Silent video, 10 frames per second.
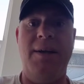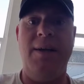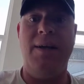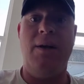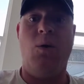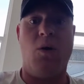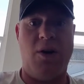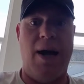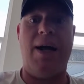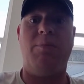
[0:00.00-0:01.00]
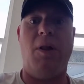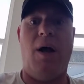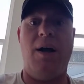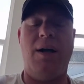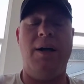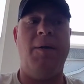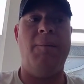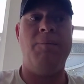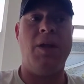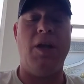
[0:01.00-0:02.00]
or cracked block,
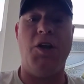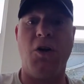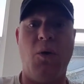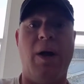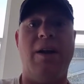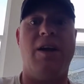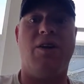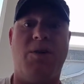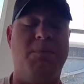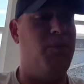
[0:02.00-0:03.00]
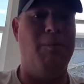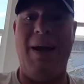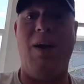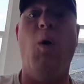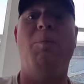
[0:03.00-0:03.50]
you're going to open that